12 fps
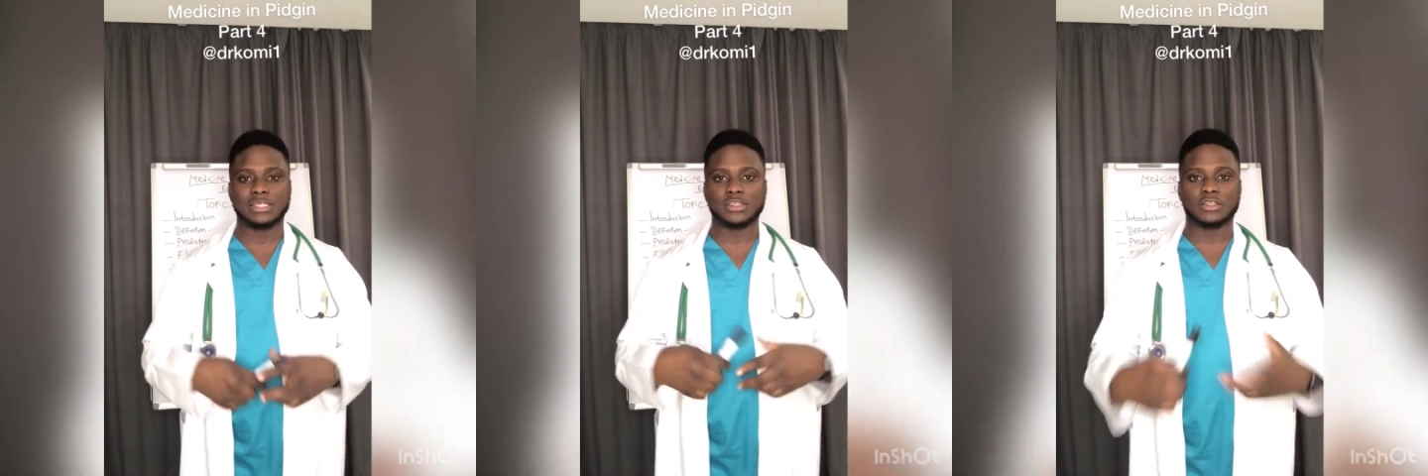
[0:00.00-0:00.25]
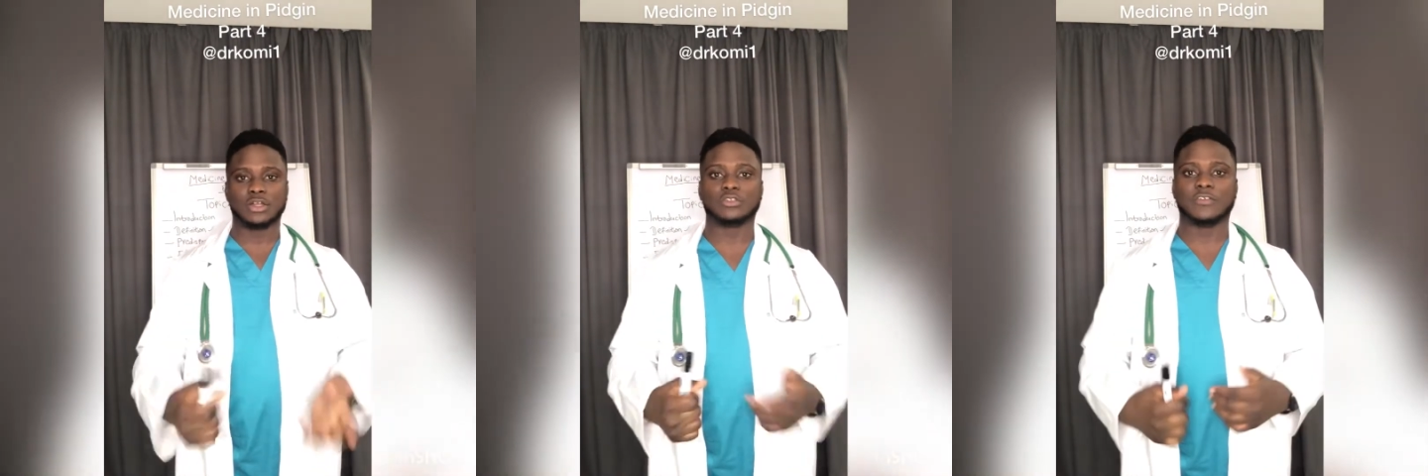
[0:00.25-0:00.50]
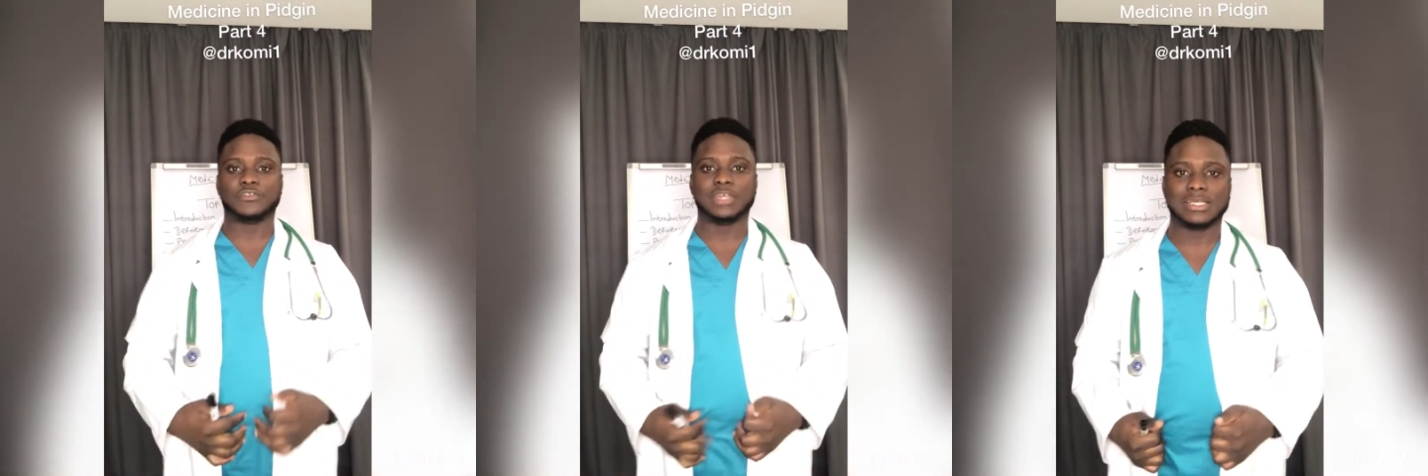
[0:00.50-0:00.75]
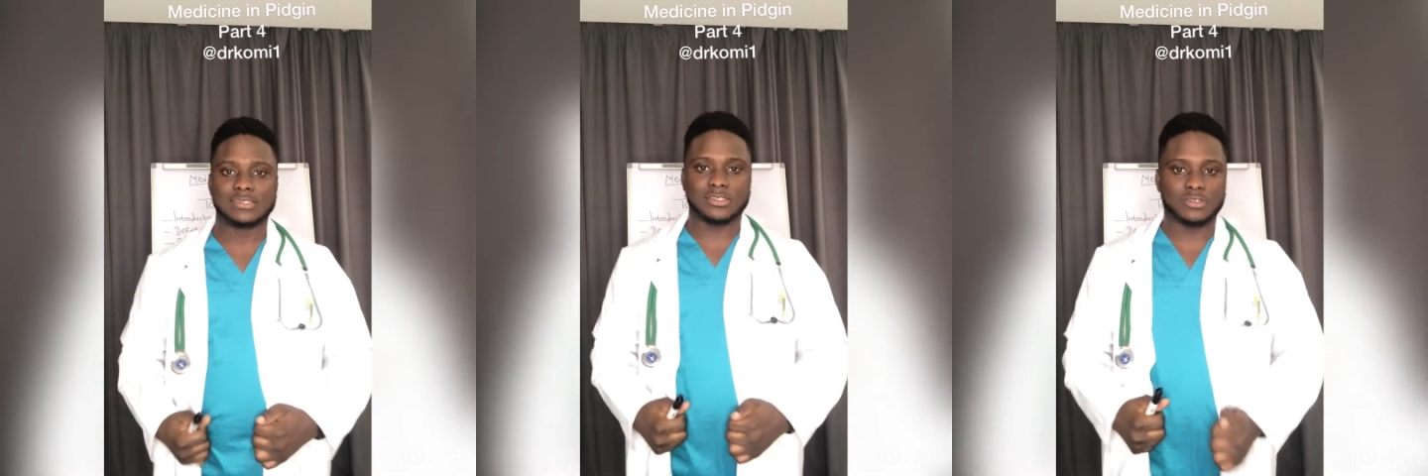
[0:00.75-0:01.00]
your doctor fee
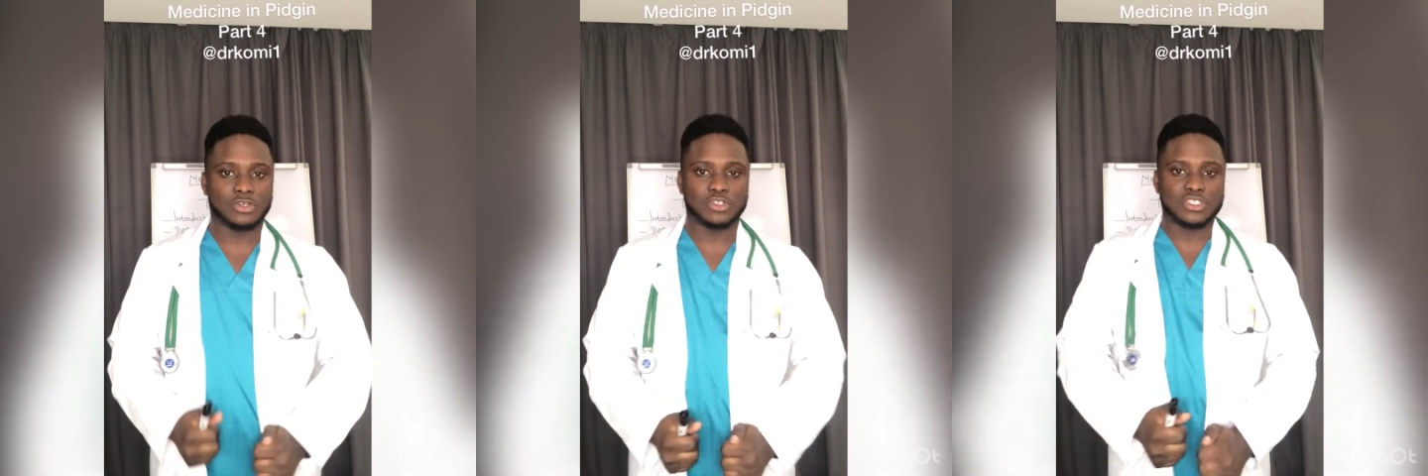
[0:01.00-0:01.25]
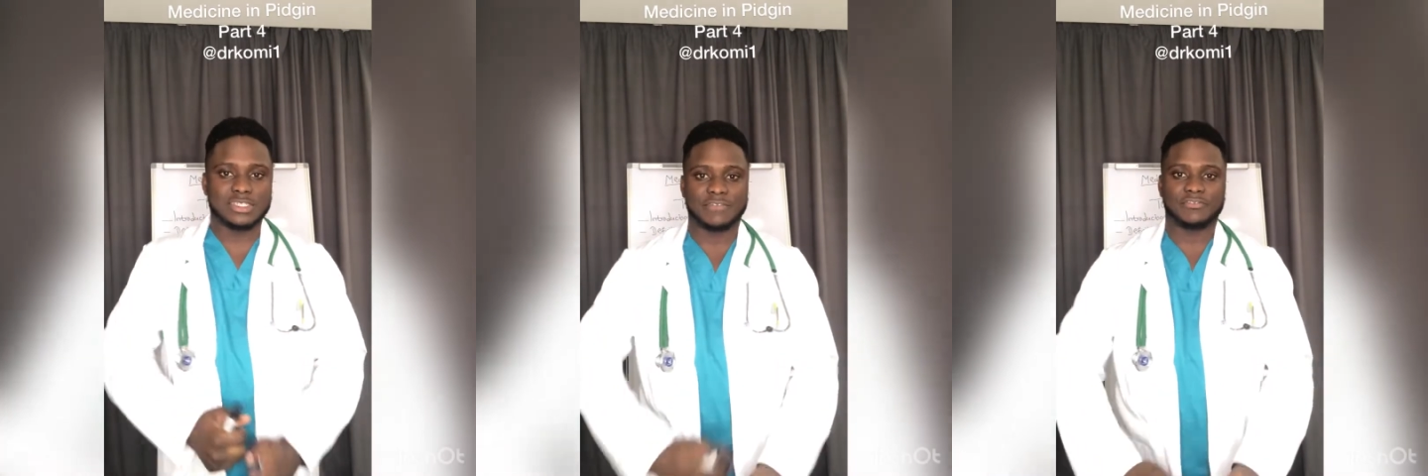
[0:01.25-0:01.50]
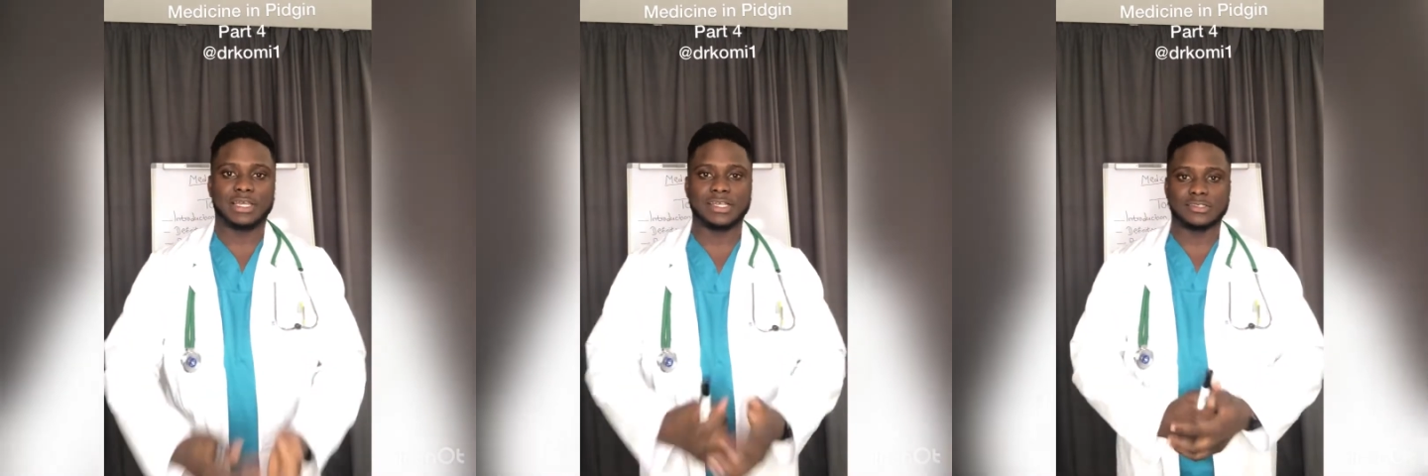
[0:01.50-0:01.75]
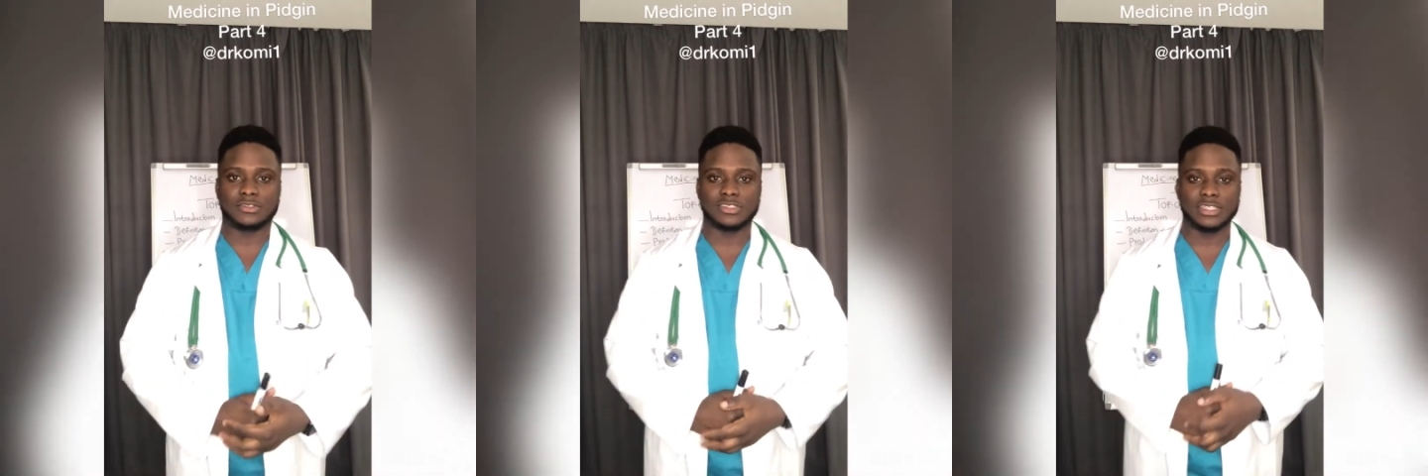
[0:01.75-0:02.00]
ask you, your teacher fee
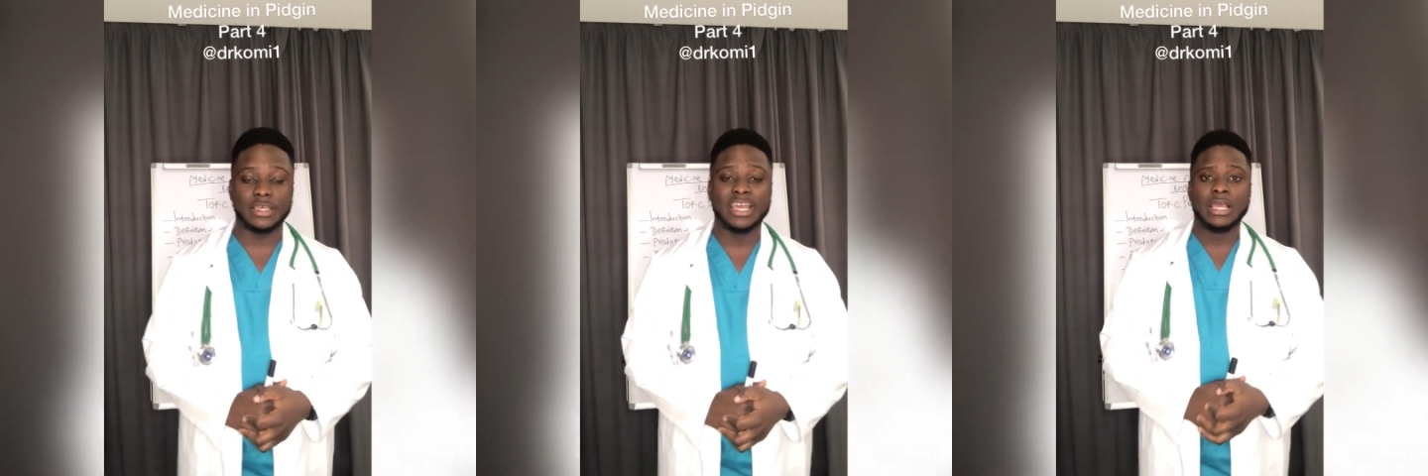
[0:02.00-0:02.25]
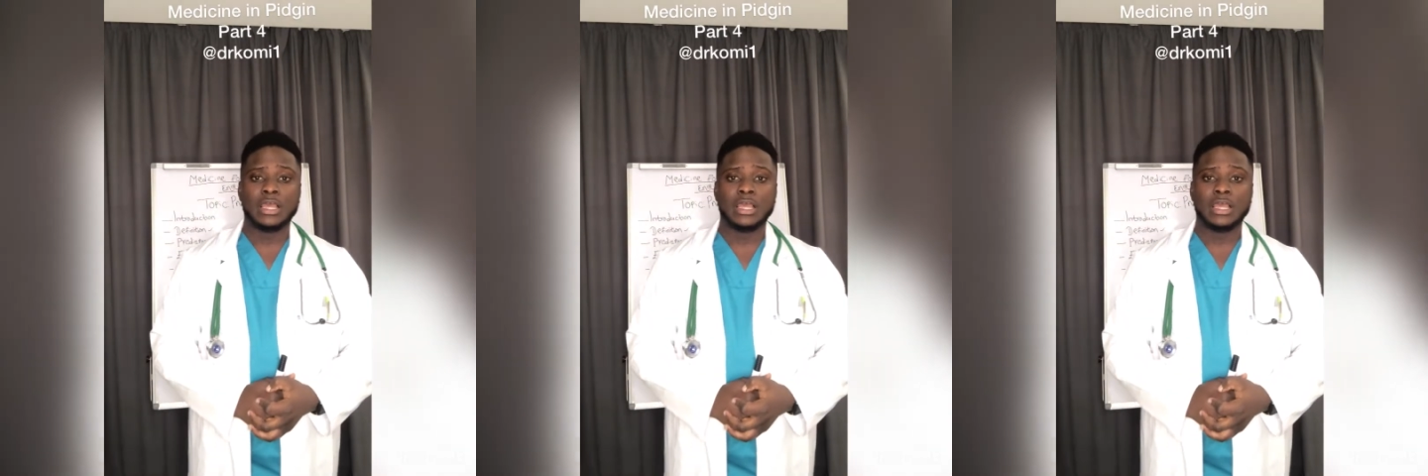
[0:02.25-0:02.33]
ask you, say,